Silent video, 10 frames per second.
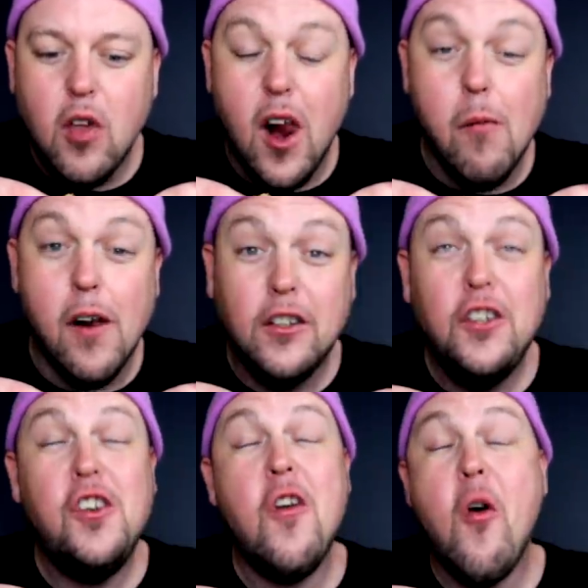And I'm like,
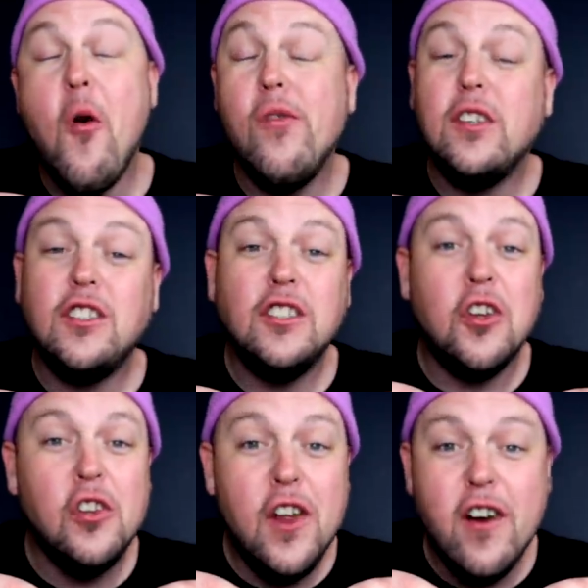yo, this is
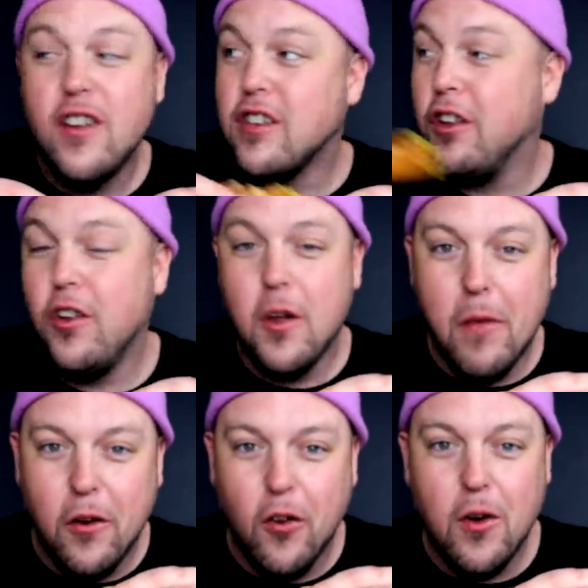hilarious. I look at
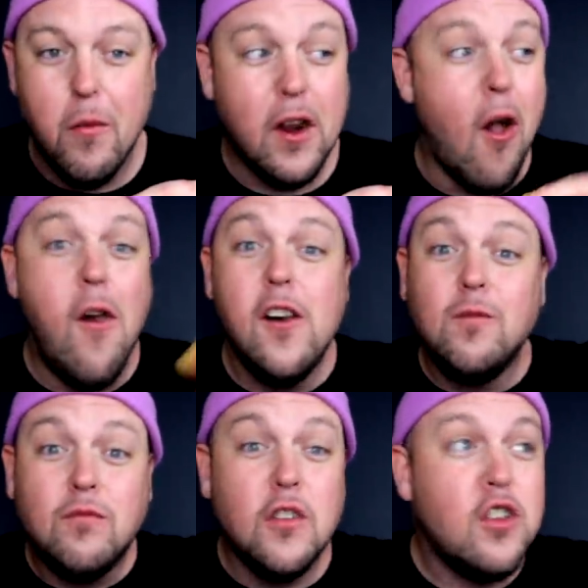my girlfriend, I'm like,
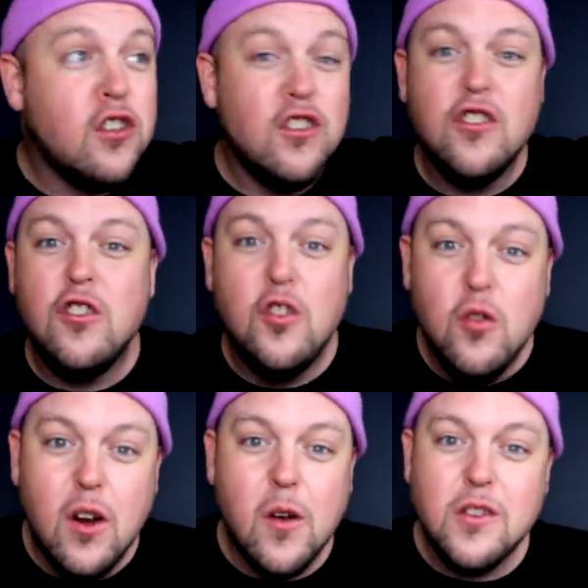this is the
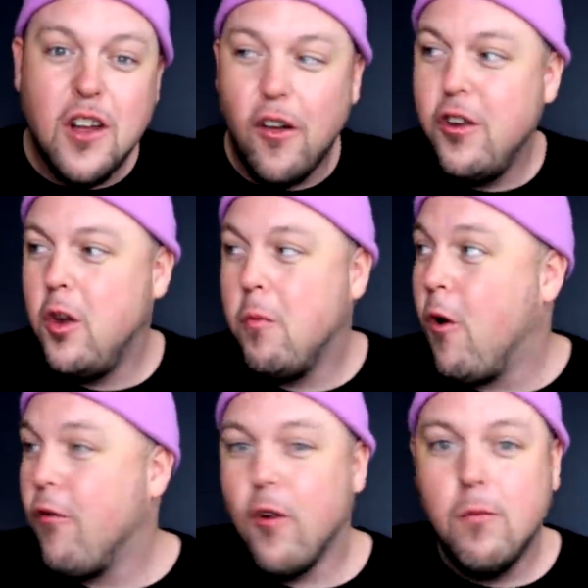dude I was telling you
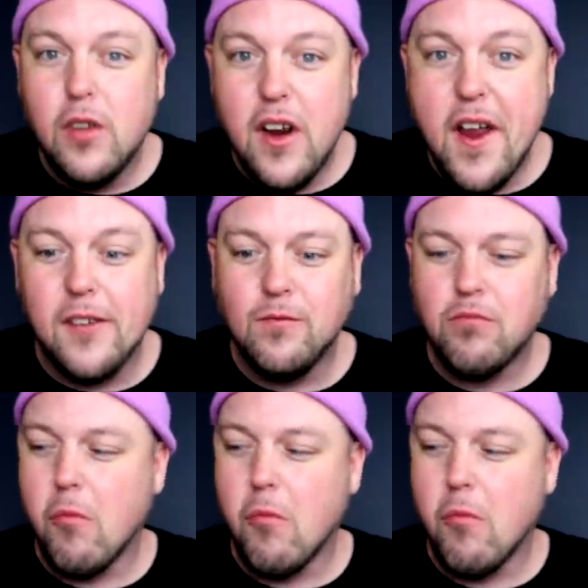about from today.